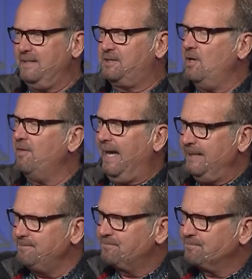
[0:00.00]
Did you know
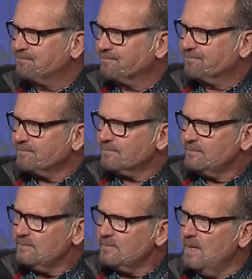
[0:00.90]
that?
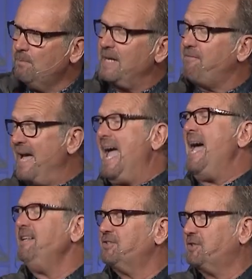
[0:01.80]
But if I
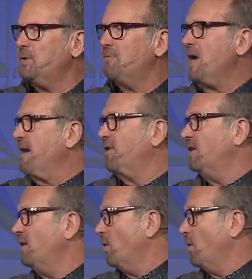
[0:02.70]
asked you if you ever